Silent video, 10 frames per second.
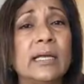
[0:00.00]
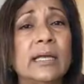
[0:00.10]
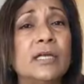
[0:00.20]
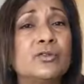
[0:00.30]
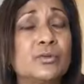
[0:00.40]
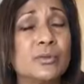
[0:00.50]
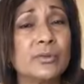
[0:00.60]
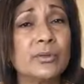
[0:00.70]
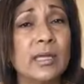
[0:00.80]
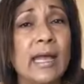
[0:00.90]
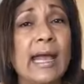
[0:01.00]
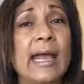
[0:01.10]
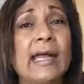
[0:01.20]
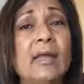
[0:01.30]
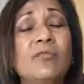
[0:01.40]
in truth.
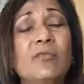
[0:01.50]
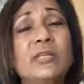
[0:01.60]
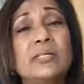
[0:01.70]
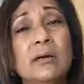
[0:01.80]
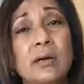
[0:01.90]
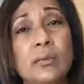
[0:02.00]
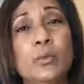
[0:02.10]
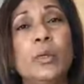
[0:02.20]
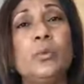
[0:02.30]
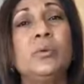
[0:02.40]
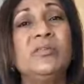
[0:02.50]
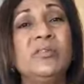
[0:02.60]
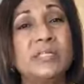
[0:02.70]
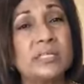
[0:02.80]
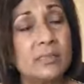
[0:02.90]
And every time we
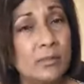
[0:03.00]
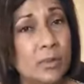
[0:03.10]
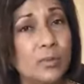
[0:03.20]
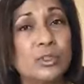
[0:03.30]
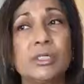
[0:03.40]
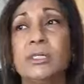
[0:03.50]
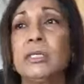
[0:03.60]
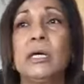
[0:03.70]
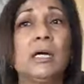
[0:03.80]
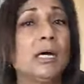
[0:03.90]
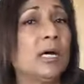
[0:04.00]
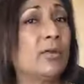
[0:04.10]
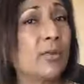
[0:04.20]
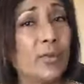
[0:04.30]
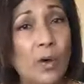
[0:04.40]
revisit an emotion, a
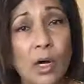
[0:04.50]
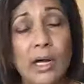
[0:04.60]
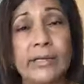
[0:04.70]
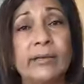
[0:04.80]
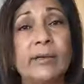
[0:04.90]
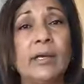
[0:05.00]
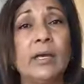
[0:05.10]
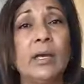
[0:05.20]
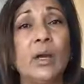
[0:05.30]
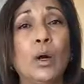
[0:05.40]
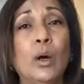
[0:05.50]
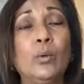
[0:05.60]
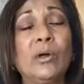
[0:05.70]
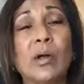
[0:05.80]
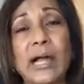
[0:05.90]
thought,
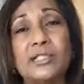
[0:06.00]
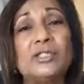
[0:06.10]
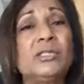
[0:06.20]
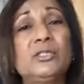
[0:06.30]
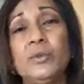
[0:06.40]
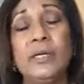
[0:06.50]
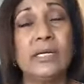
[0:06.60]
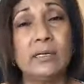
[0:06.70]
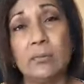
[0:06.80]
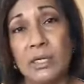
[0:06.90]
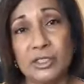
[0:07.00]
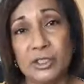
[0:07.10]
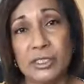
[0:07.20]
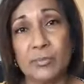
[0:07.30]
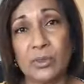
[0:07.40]
we are actually doing it at a much
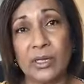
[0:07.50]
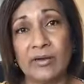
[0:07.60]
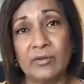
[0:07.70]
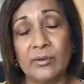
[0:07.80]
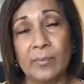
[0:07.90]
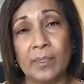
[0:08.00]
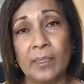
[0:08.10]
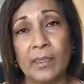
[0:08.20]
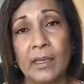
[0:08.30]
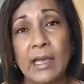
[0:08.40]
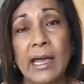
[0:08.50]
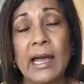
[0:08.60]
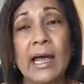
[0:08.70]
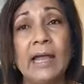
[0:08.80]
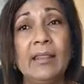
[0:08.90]
deeper level.
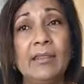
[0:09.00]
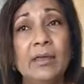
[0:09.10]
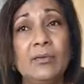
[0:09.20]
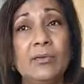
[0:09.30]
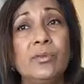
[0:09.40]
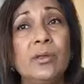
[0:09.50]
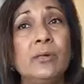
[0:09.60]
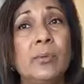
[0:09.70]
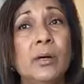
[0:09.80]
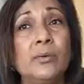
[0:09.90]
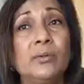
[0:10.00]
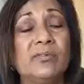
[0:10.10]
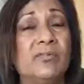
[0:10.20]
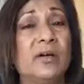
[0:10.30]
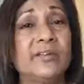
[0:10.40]
The other thing about the
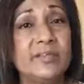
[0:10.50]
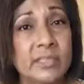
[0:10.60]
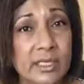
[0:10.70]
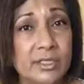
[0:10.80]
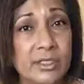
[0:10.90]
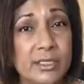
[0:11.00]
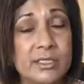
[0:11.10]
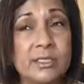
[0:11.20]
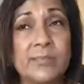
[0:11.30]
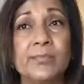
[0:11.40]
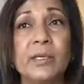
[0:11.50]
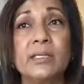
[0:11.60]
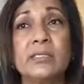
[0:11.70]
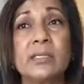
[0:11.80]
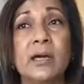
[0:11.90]
5 stages
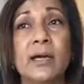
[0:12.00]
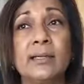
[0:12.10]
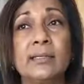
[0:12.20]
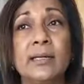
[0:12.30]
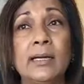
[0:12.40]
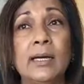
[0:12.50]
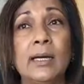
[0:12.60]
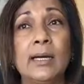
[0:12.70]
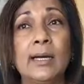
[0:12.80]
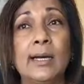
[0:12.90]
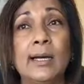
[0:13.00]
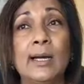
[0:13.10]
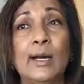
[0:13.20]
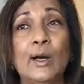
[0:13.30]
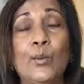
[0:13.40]
is that
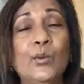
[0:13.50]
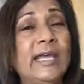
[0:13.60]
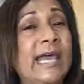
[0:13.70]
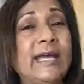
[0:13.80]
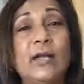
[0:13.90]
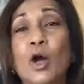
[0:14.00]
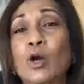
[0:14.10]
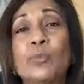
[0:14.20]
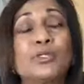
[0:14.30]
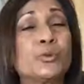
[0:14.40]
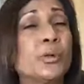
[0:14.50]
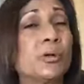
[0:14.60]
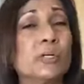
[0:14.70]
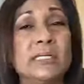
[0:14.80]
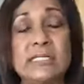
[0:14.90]
we can't
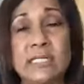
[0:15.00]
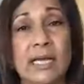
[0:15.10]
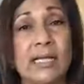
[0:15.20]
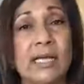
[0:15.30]
arbitrarily say